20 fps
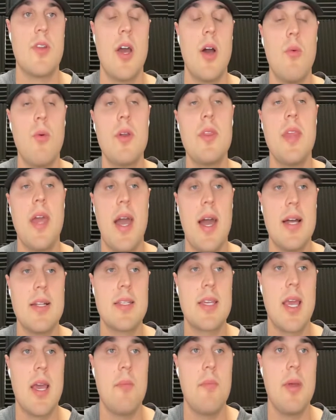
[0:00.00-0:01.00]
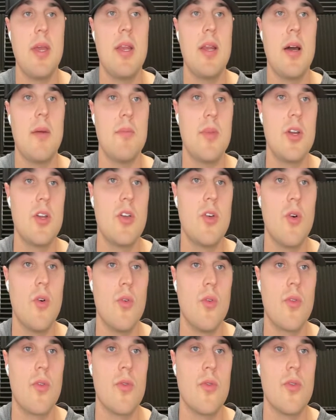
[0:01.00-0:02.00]
So now we're in the ads campaign. I'm going to
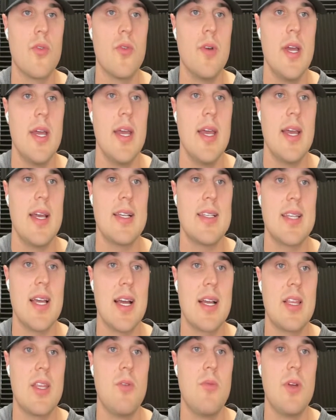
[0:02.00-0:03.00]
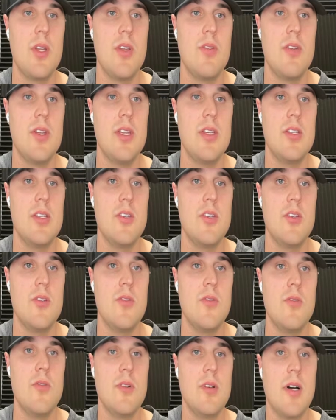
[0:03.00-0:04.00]
go through exactly what you need to
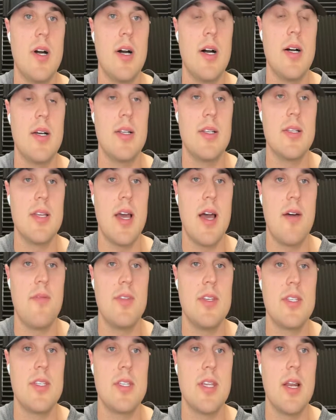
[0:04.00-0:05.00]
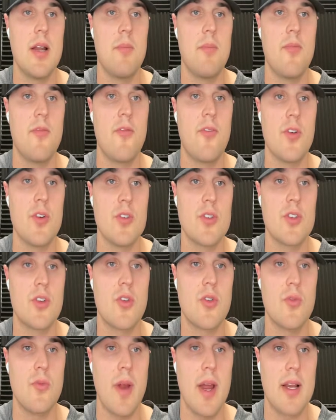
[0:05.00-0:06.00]
do to have this set up first
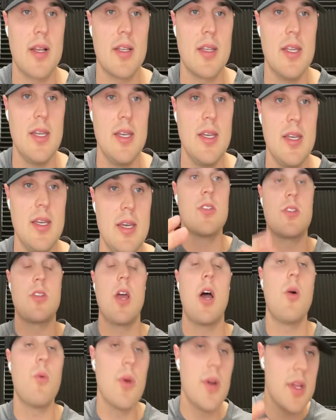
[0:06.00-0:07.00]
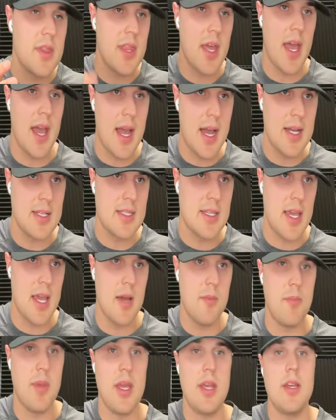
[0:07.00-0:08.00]
correctly. So now we're in the ads
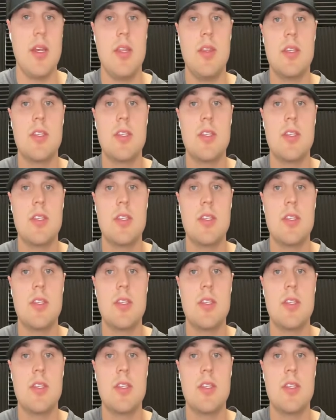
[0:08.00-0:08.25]
campaign,